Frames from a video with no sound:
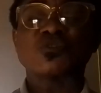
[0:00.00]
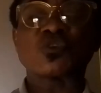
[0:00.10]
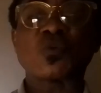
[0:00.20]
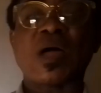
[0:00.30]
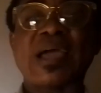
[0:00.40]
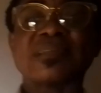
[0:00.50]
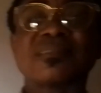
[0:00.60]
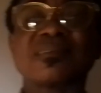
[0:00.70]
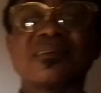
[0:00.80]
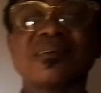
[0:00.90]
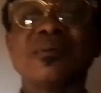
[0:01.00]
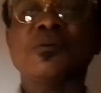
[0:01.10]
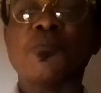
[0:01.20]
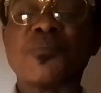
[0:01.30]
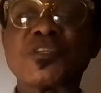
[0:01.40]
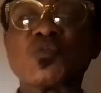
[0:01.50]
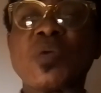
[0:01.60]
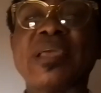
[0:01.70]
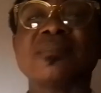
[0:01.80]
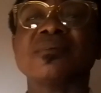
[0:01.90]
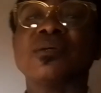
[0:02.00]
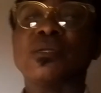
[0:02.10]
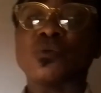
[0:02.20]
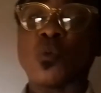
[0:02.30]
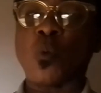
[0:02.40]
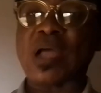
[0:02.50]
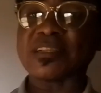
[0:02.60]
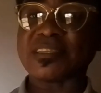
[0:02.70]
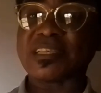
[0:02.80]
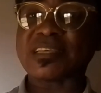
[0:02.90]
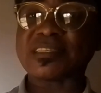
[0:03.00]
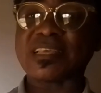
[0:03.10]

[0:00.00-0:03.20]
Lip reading: to write between 160